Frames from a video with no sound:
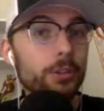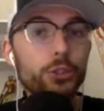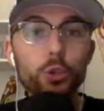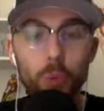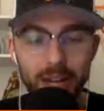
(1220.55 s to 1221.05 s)

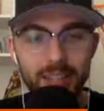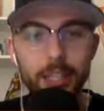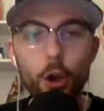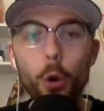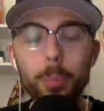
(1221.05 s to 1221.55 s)

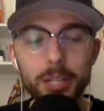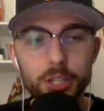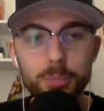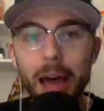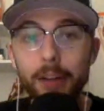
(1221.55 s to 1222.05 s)
directly open a
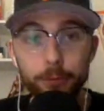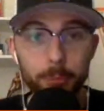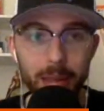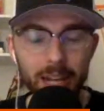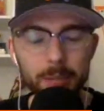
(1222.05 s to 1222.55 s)
spot for
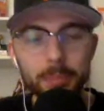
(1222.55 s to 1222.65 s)
Bannon,